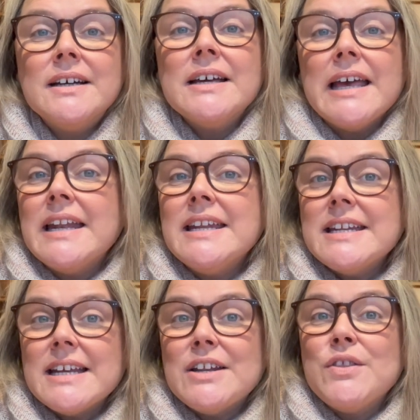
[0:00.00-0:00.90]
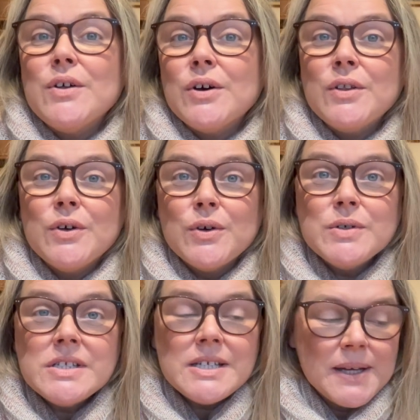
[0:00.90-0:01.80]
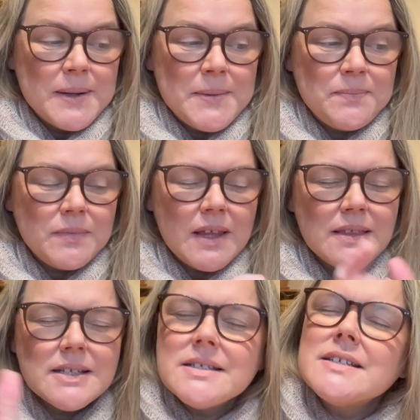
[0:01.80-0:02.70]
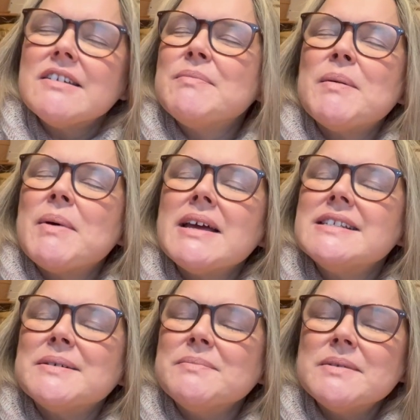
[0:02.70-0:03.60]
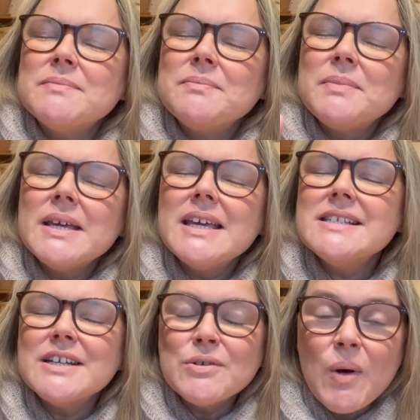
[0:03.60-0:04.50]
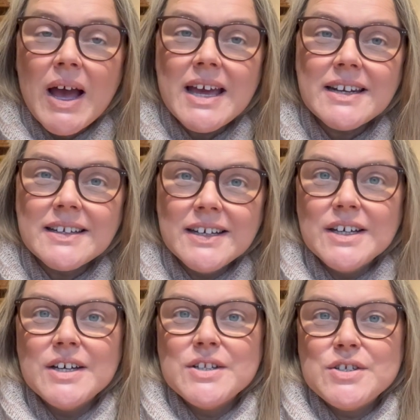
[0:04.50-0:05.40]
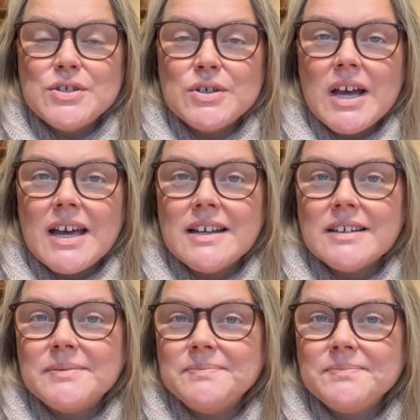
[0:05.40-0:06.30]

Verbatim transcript: and knit on those and then just give my mind some peace and quiet to kind of